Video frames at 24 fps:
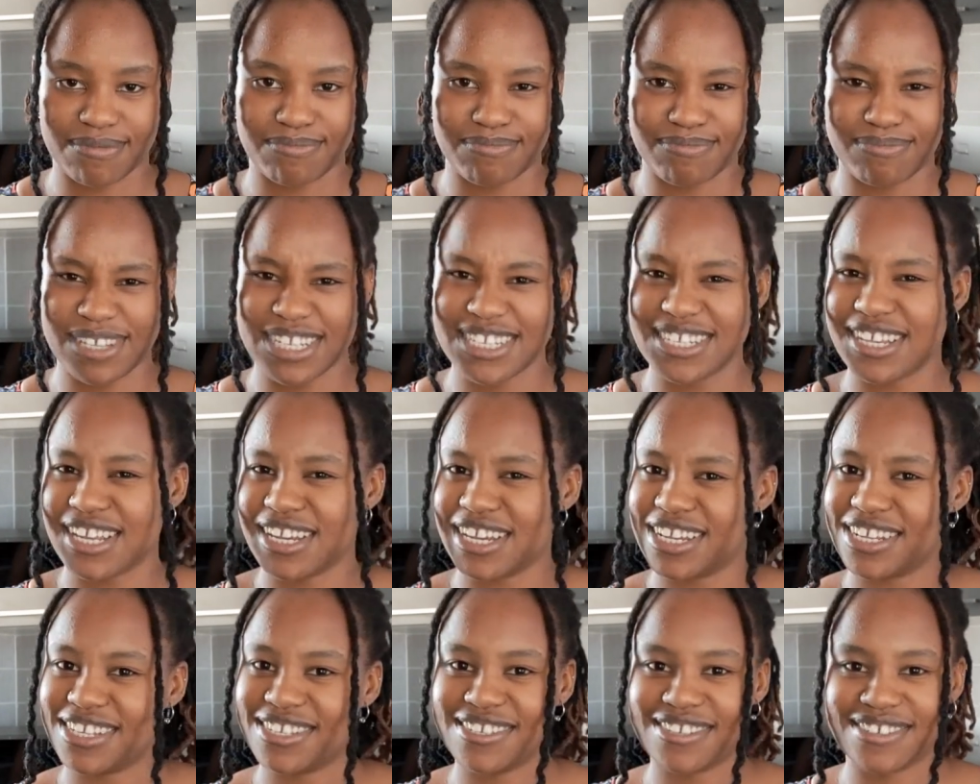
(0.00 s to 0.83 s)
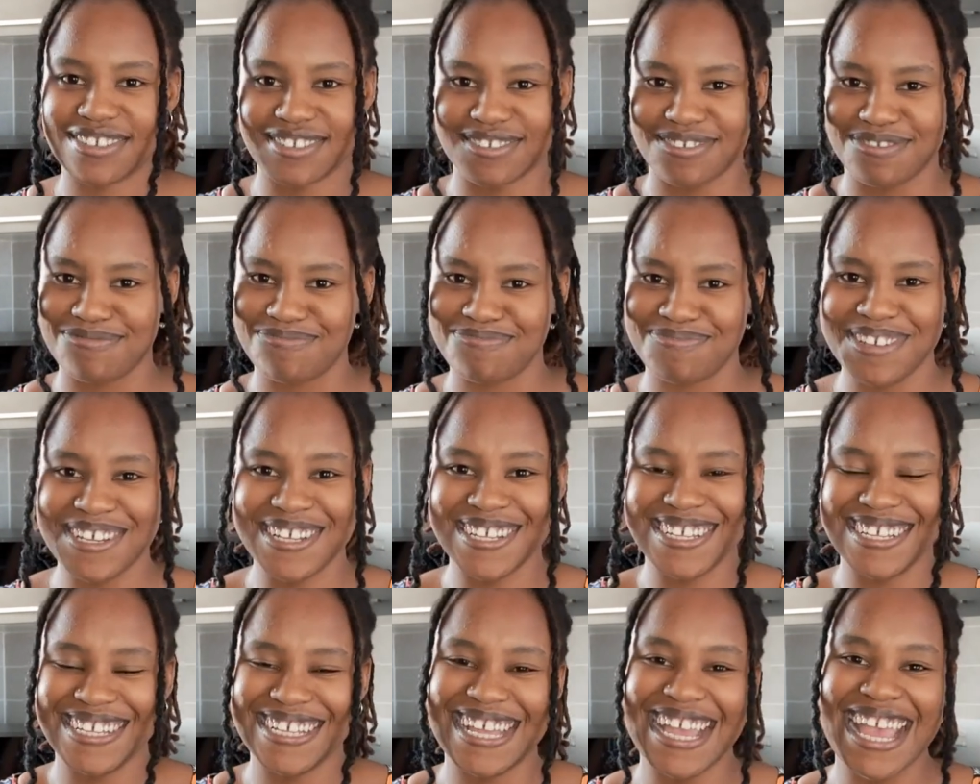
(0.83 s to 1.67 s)
internet,
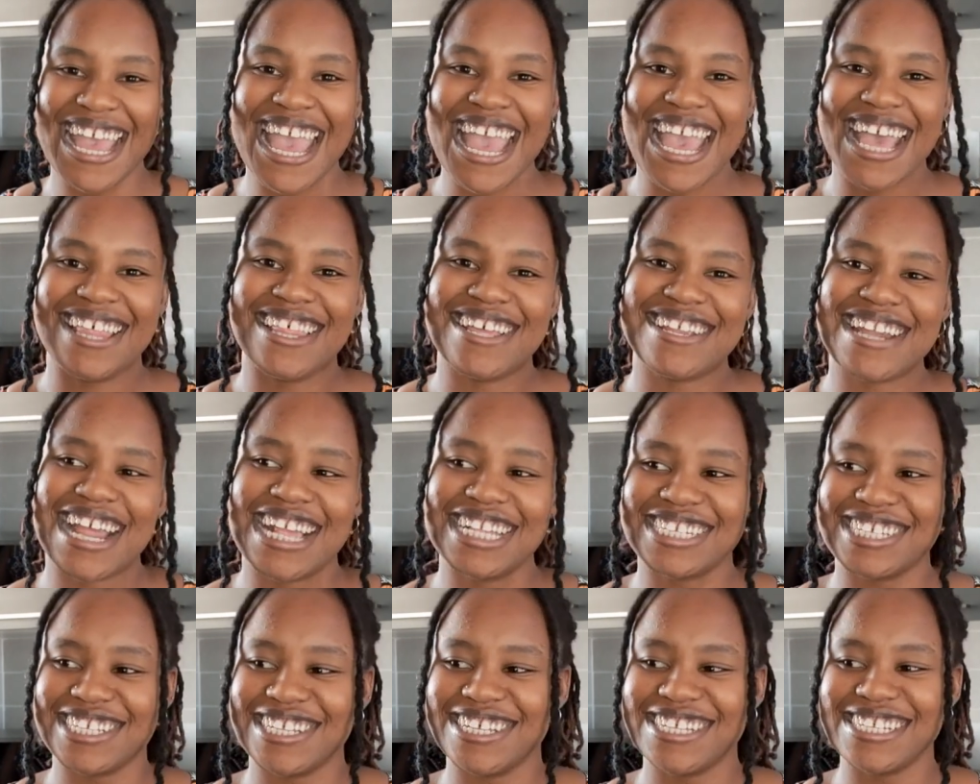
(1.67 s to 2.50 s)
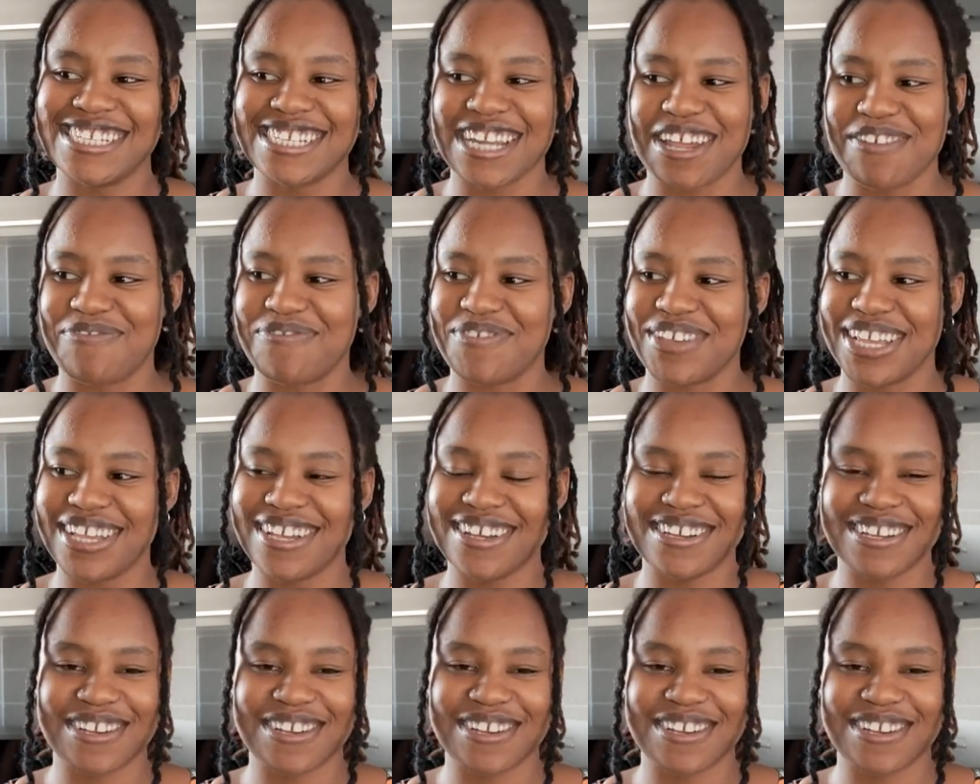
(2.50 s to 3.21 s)
the National Traffic